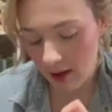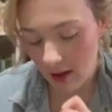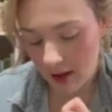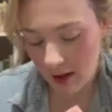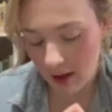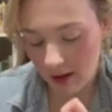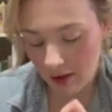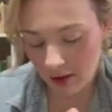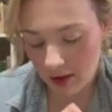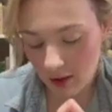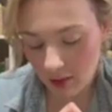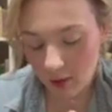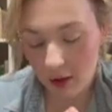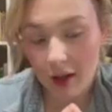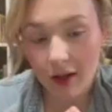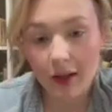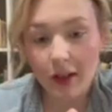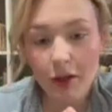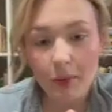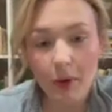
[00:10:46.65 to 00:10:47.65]
And so we're
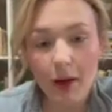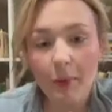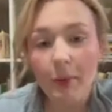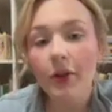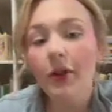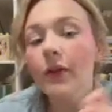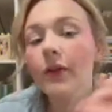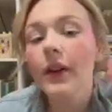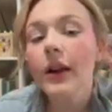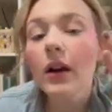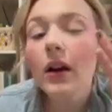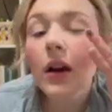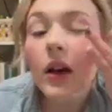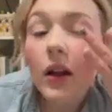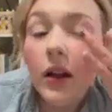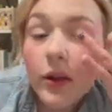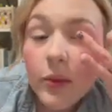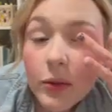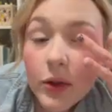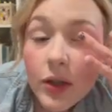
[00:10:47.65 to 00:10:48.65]
gonna swipe with our finger
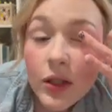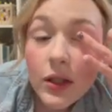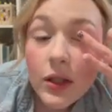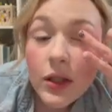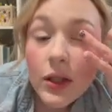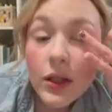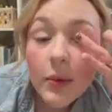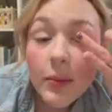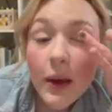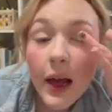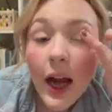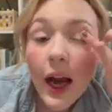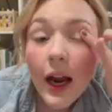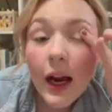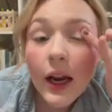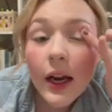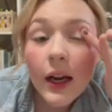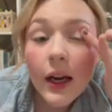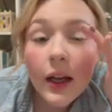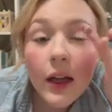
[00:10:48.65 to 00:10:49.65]
and then we're just gonna pack
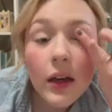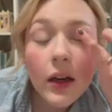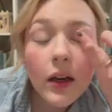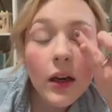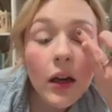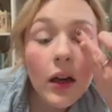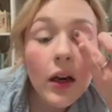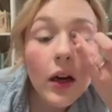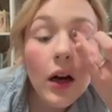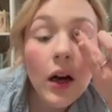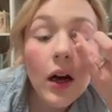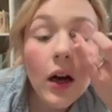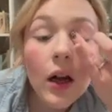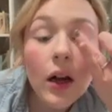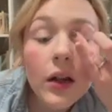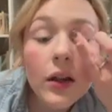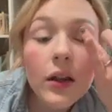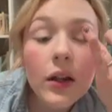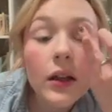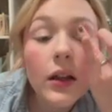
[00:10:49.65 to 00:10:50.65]
it in
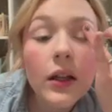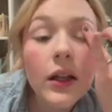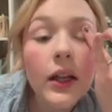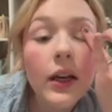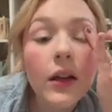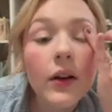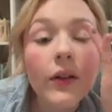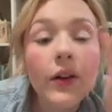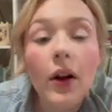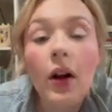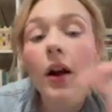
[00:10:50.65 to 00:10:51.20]
on the lid of our